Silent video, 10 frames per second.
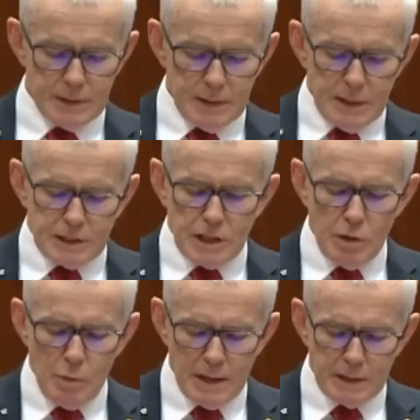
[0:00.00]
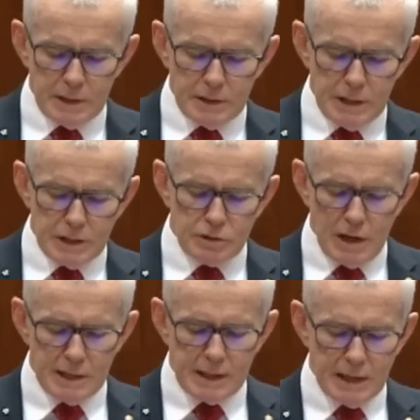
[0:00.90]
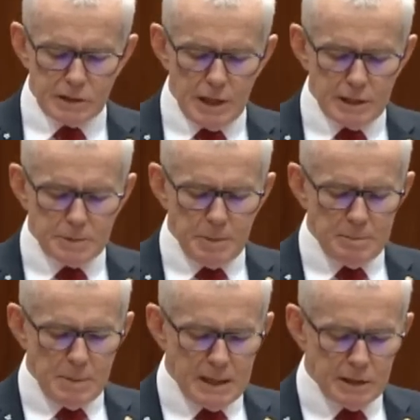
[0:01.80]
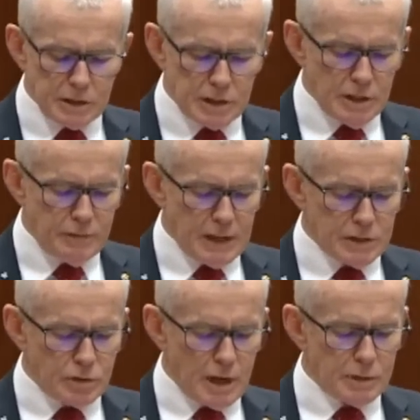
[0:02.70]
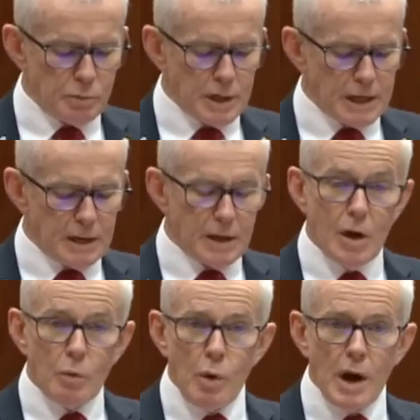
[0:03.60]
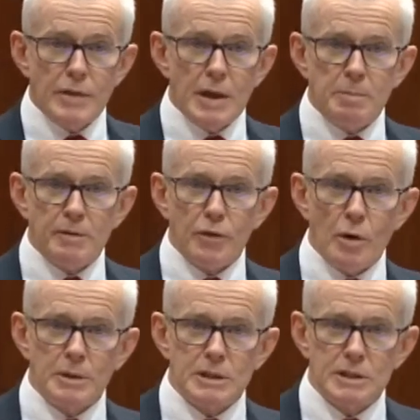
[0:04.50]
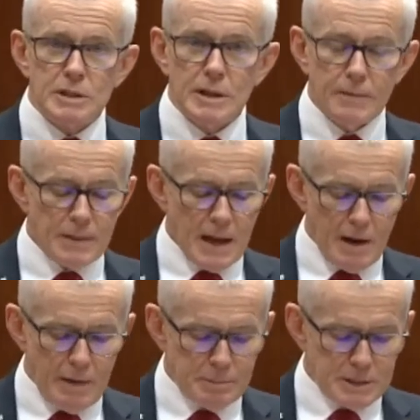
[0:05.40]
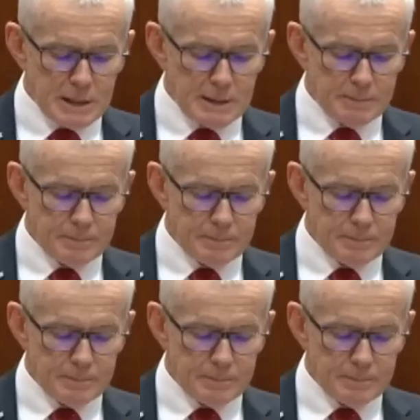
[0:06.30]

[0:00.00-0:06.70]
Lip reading: It's no wonder the Australia Council had to spend money on surveys trying to work out why their performances are empty.